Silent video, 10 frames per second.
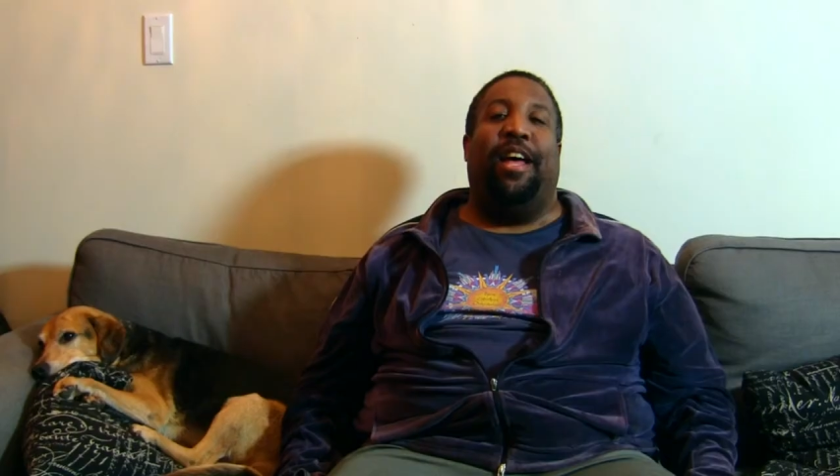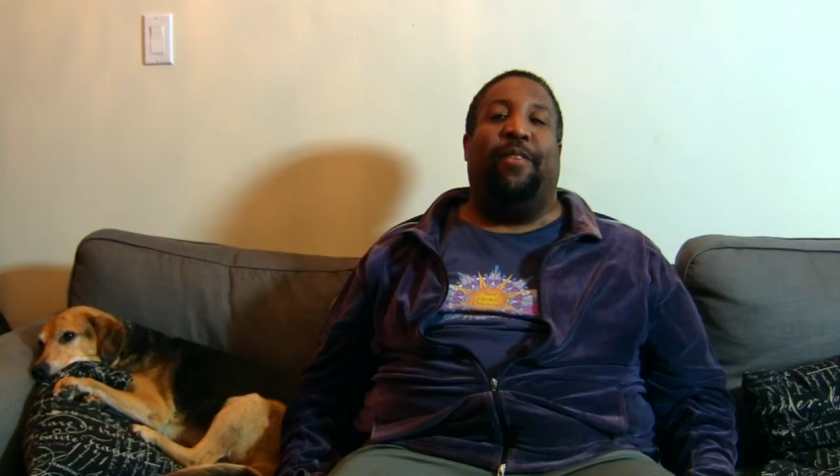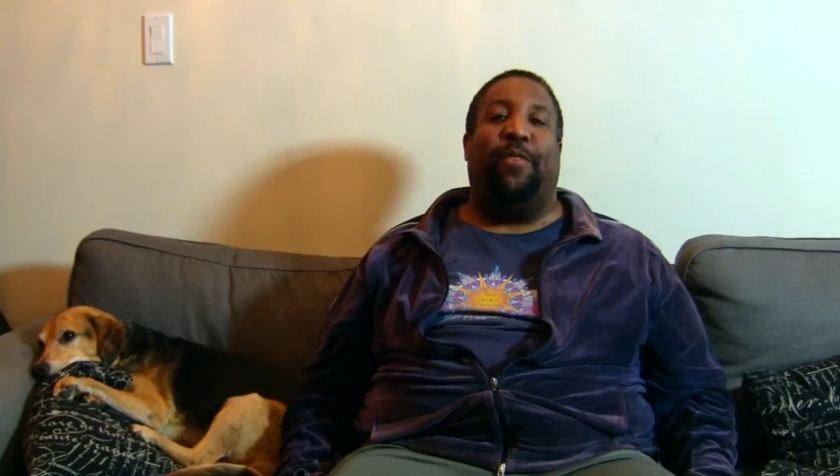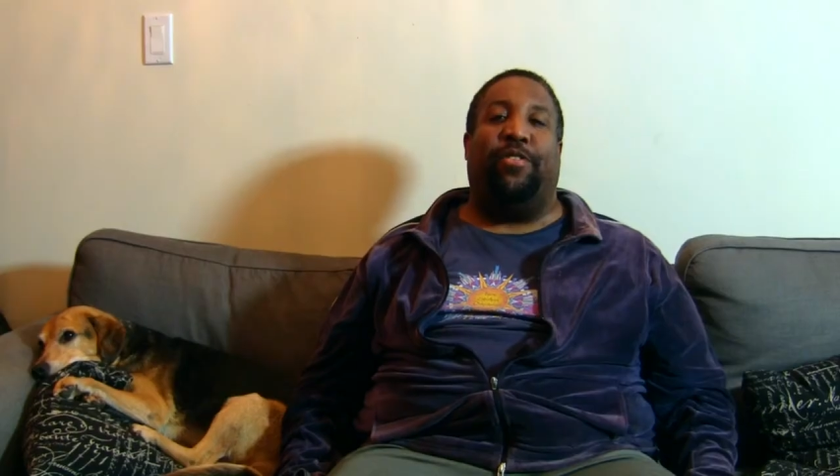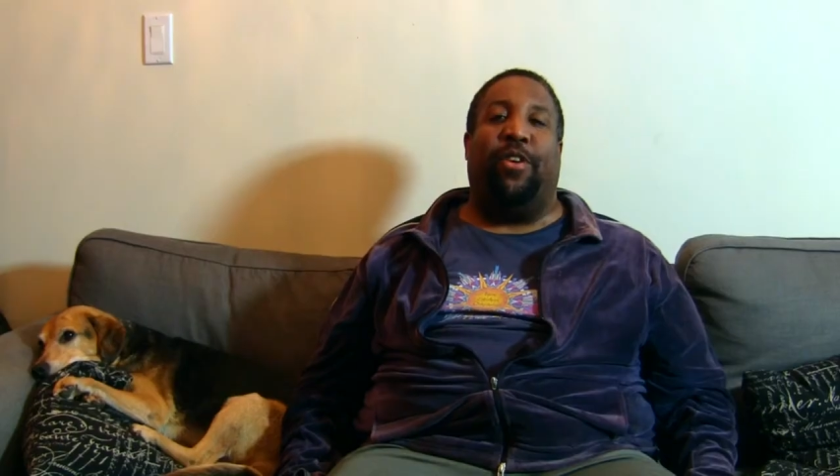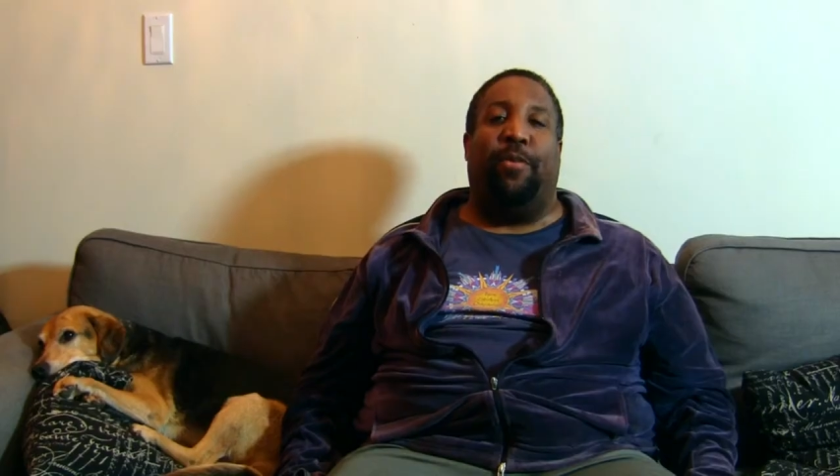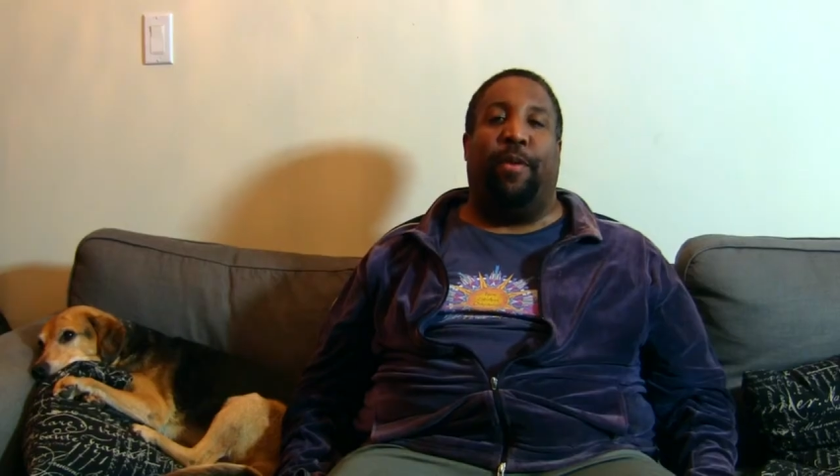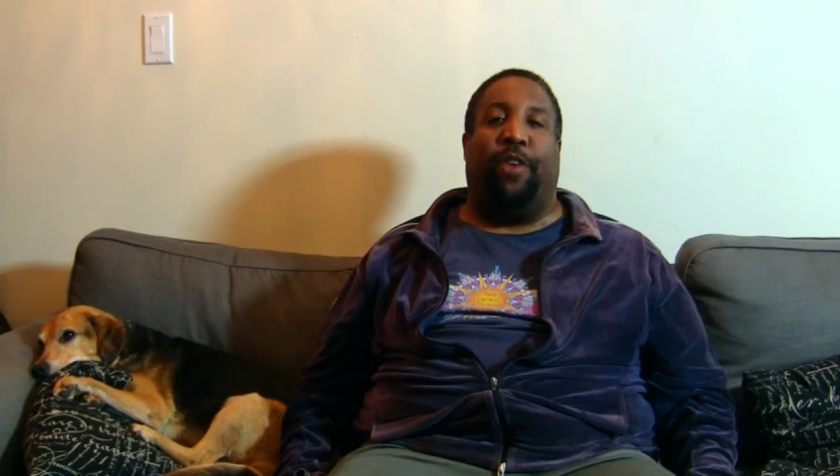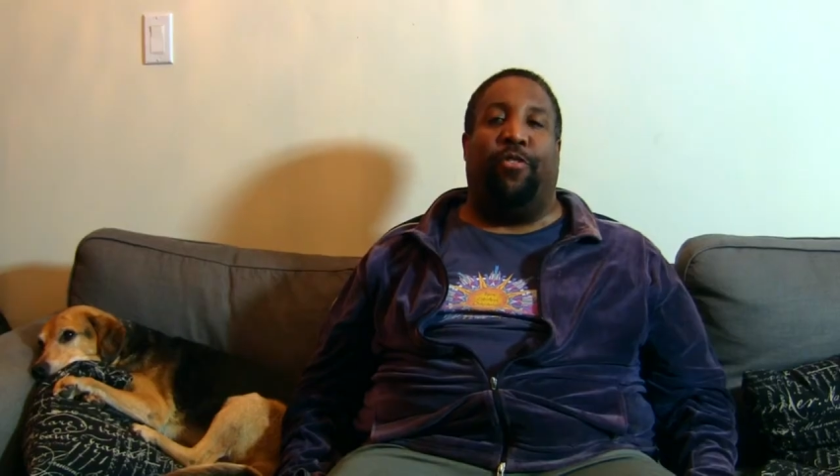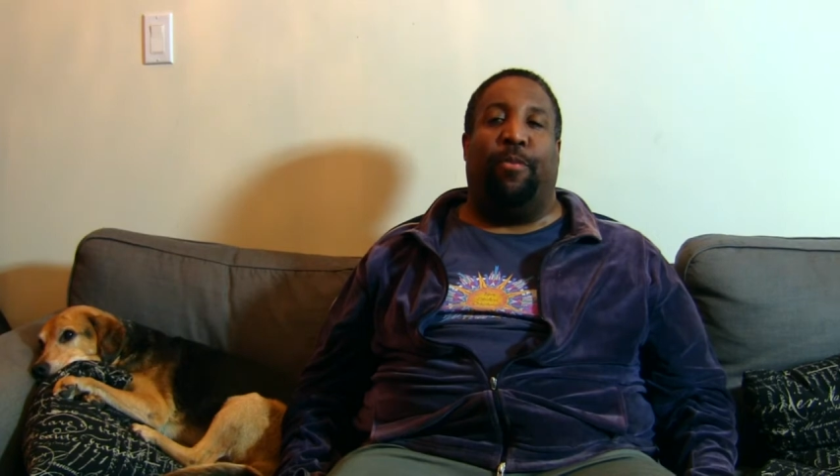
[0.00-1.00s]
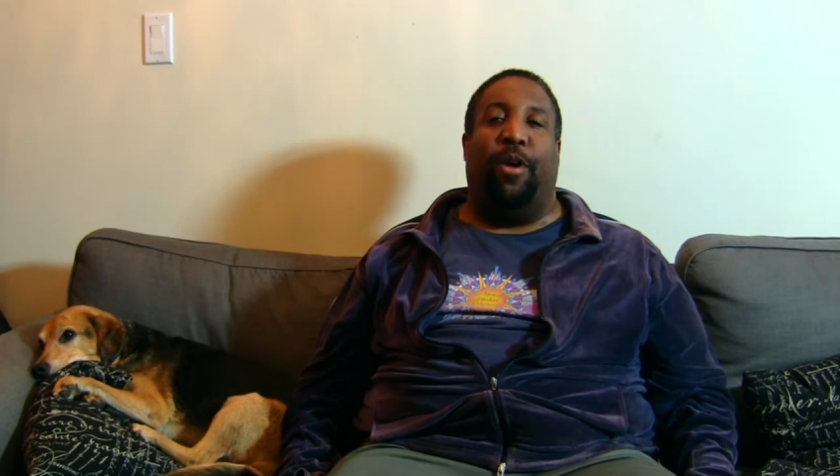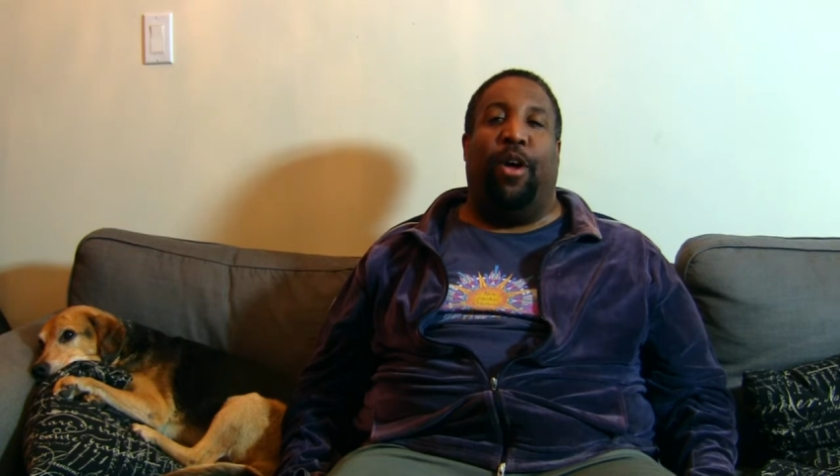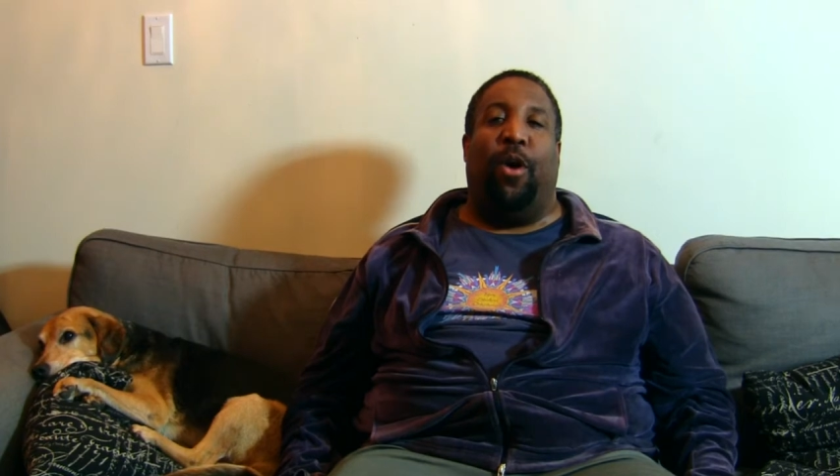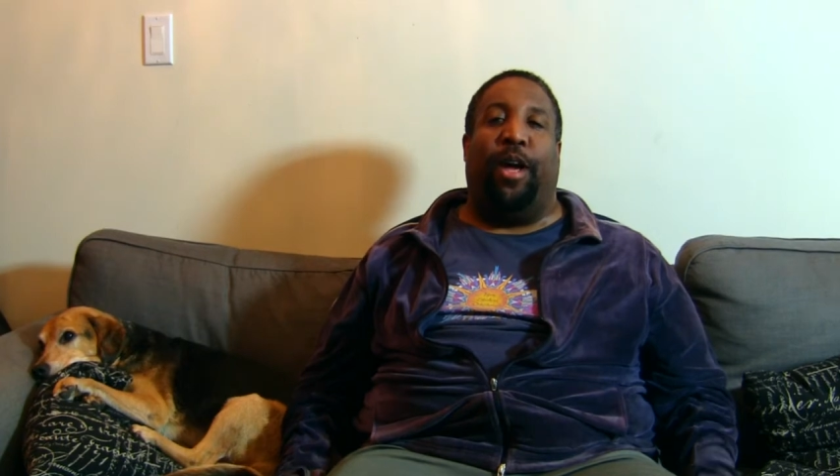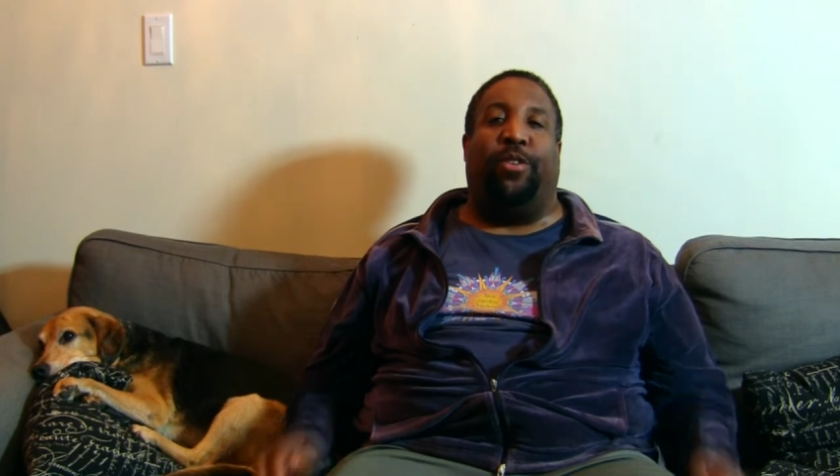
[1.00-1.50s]
Fish Out of the American Dream.
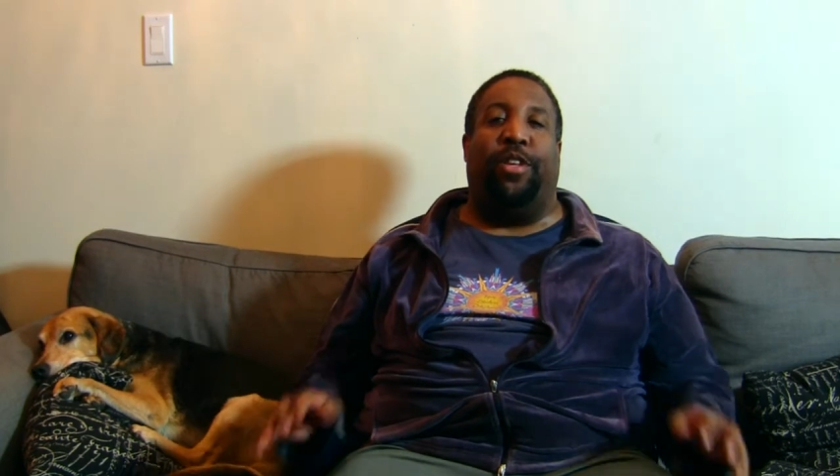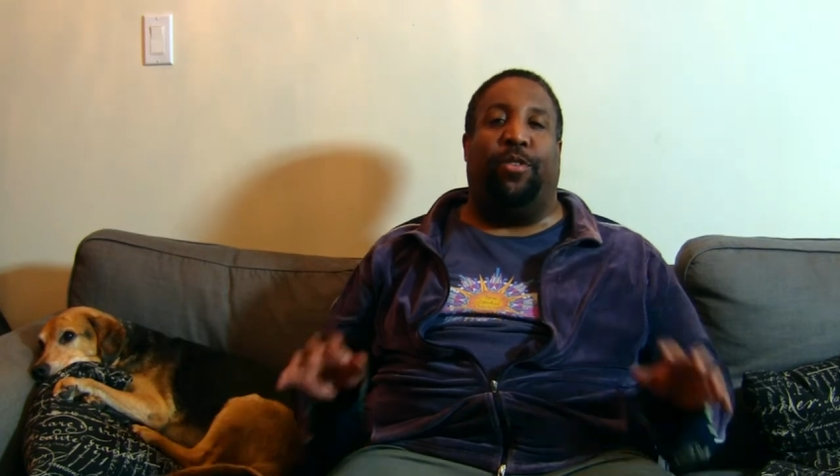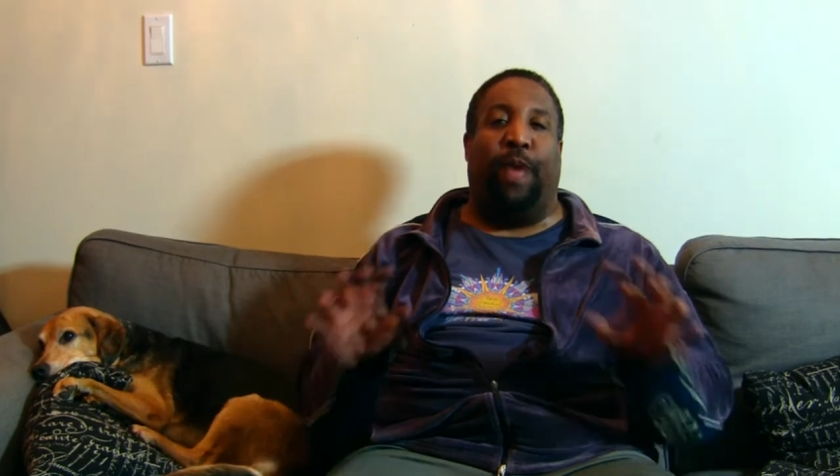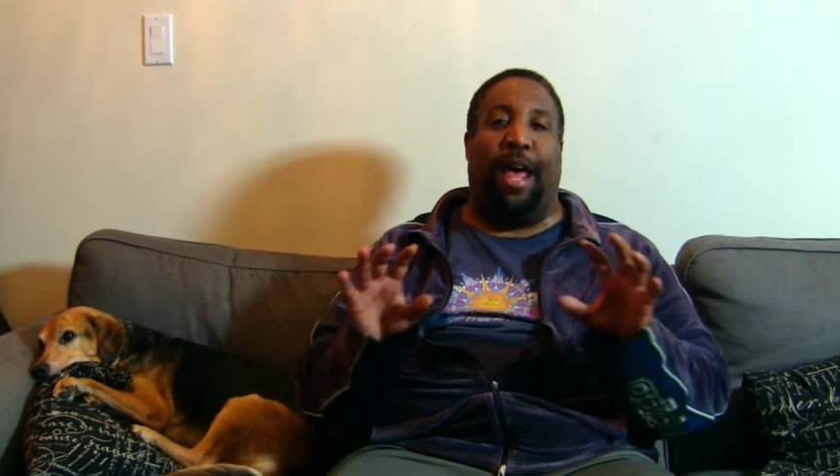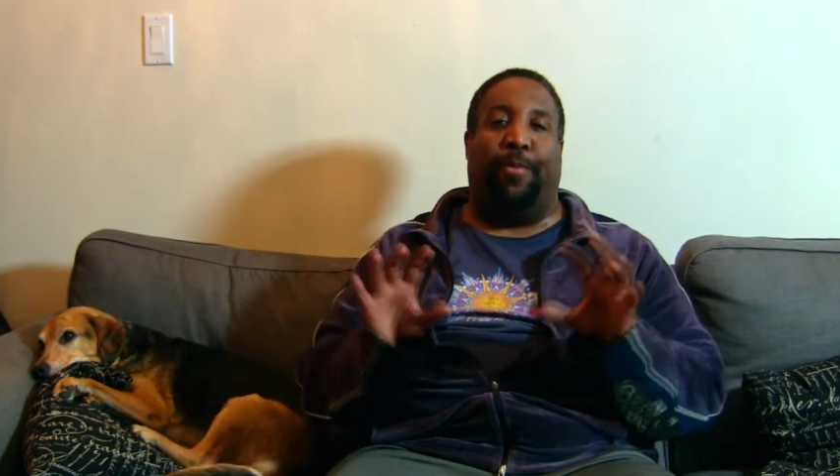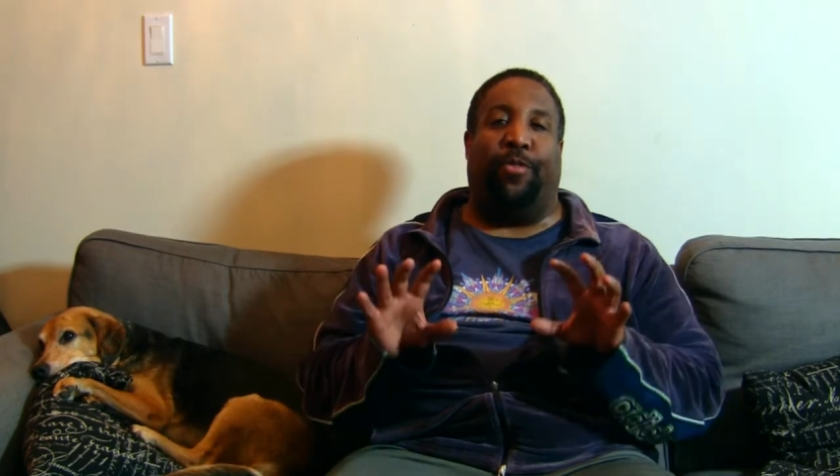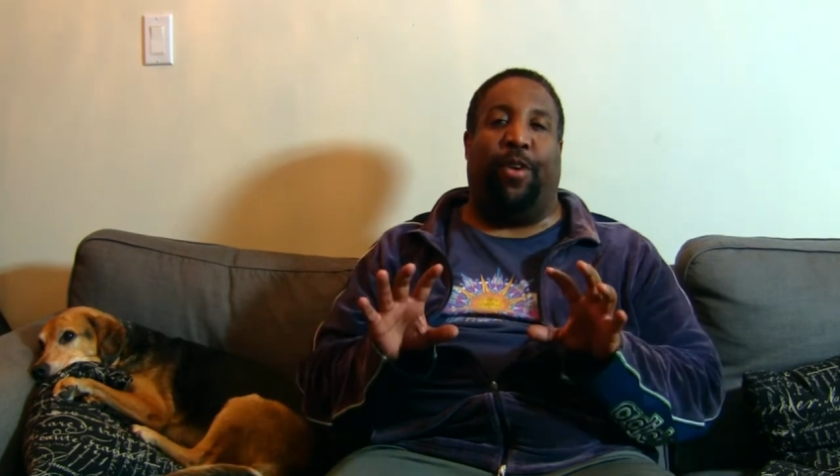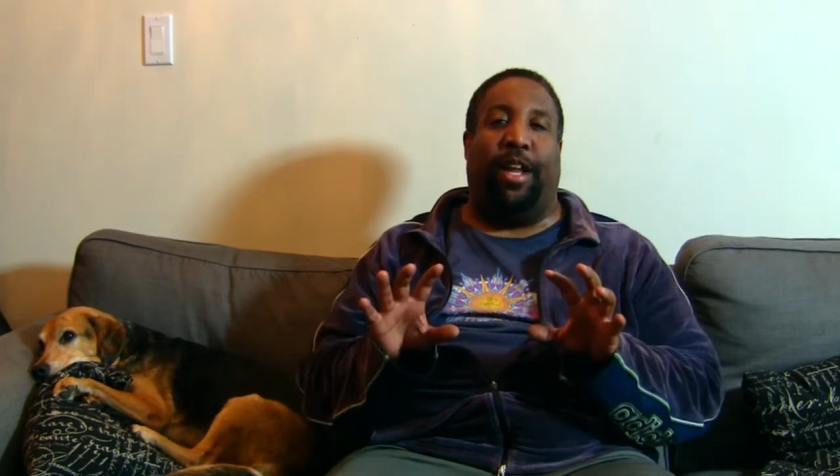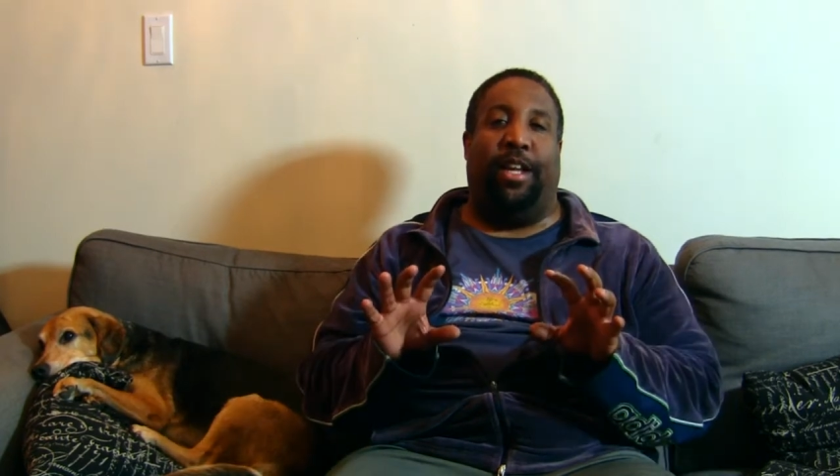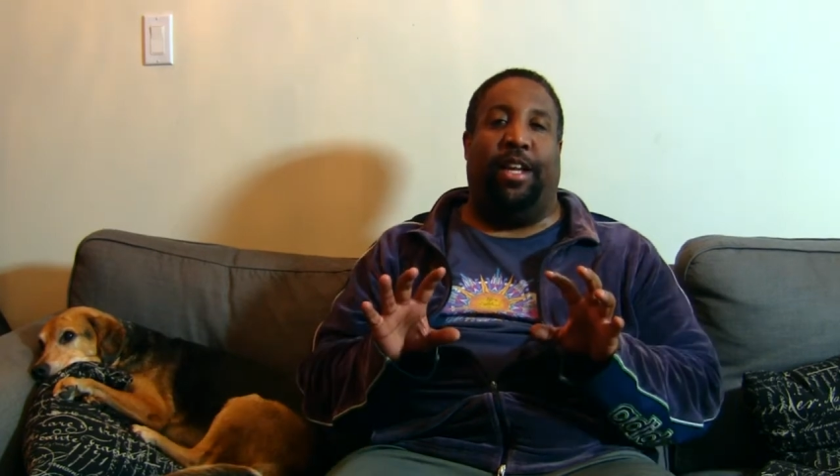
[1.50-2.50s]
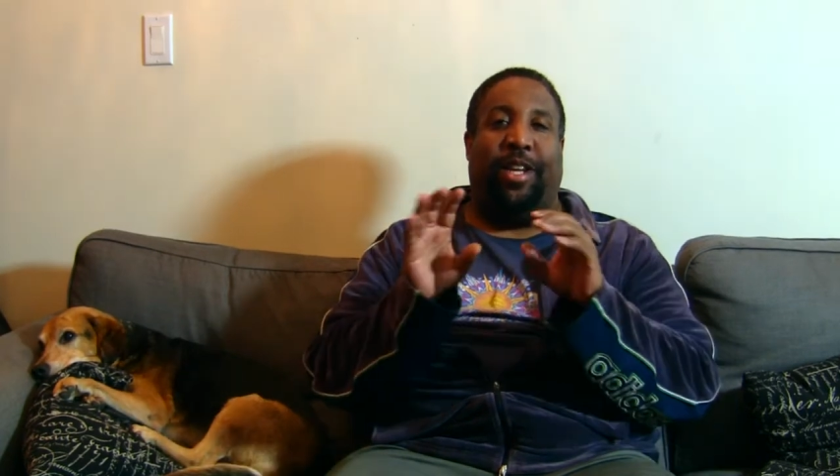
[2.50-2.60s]
Okay, so this is what happens, right?